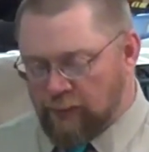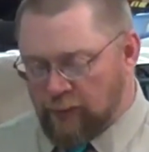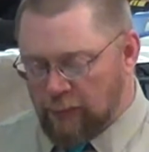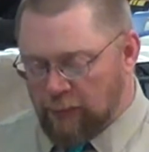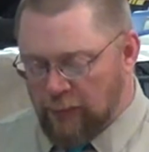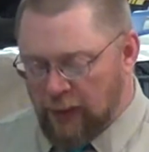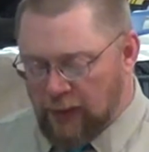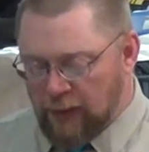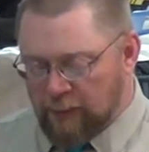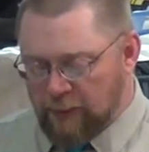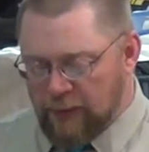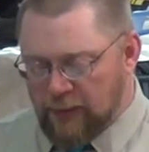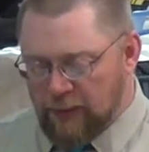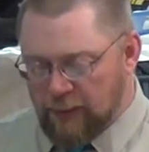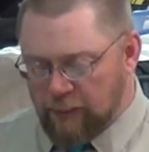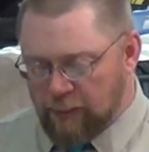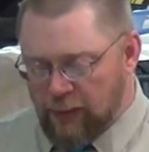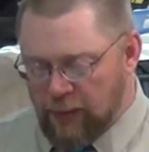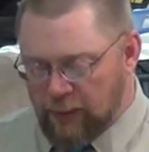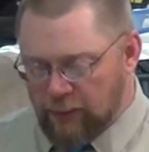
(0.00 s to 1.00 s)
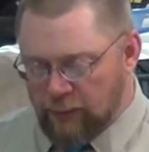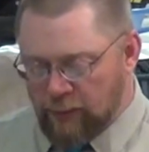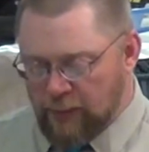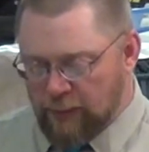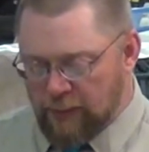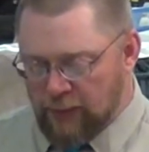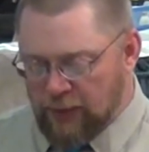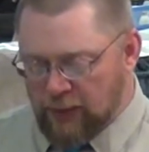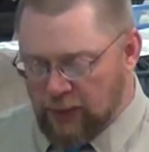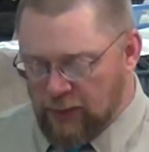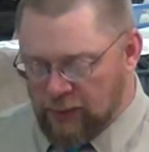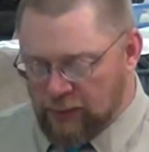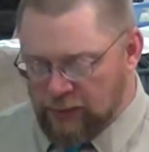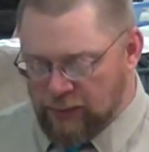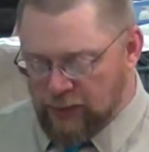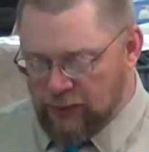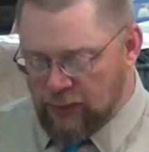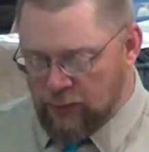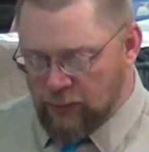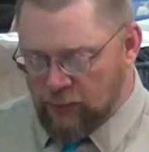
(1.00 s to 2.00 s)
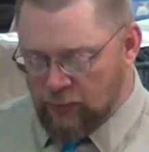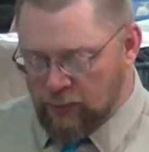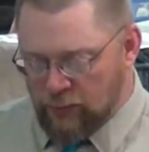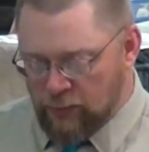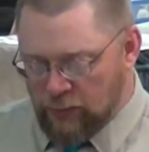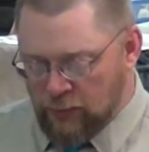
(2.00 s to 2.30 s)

for bondmen and bondwomen unto you.